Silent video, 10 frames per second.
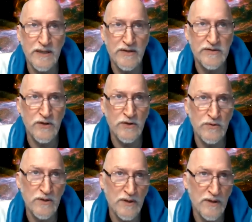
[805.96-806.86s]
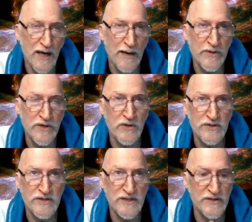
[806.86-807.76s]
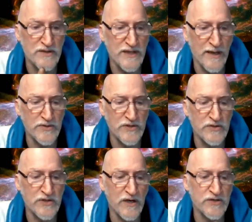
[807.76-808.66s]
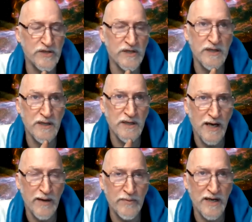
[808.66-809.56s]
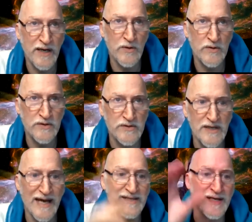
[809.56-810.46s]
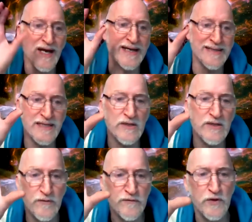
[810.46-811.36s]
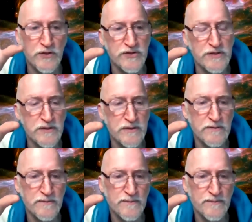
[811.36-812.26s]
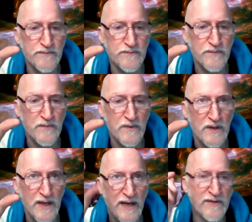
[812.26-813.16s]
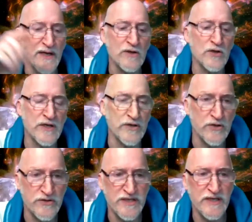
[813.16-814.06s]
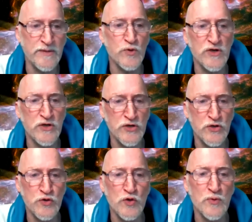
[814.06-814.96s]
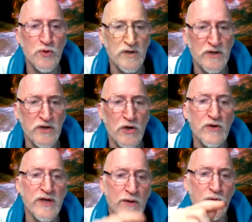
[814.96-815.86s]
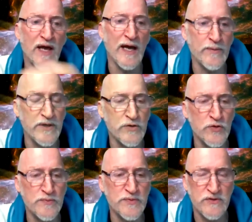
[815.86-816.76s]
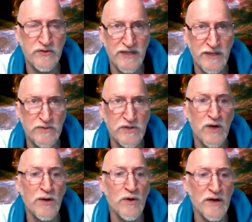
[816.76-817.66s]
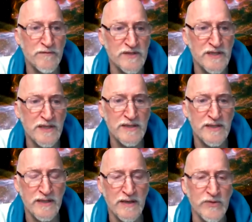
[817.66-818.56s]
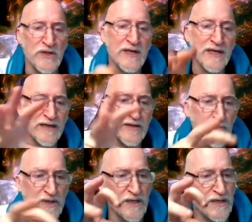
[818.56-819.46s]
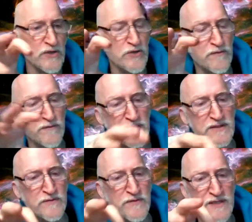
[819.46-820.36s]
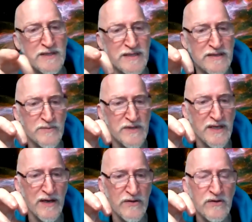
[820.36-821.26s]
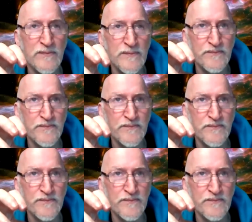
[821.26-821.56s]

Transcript: So how many coaching sessions? How much are you charging? how many hours as an ideal first and then look at yeah. team teamwork or your group work and go okay well how many groups or teams do i want to facilitate i mean at the beginning you can facilitate them together